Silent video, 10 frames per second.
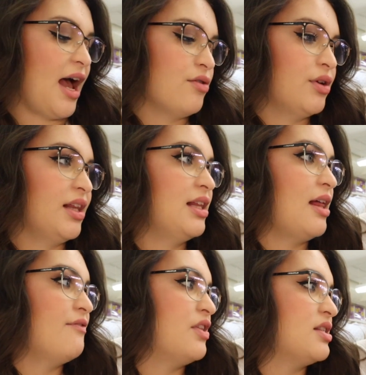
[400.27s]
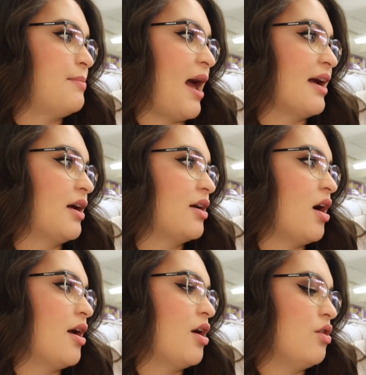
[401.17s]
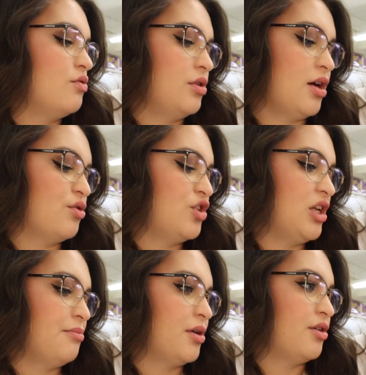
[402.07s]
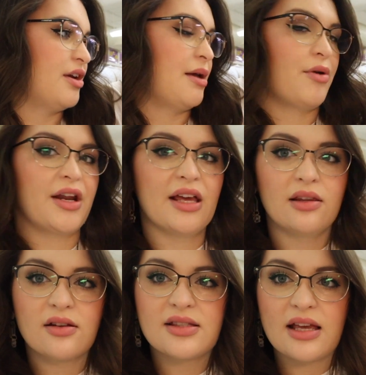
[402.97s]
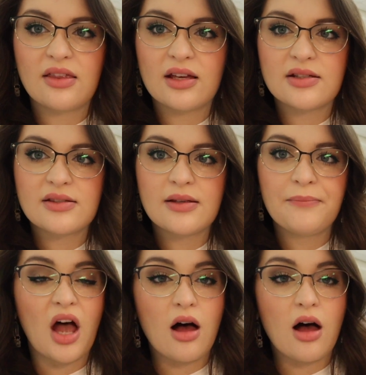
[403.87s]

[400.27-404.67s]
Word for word: I really love this pack I got. Oh no, she didn't put her name on it. It looks like this.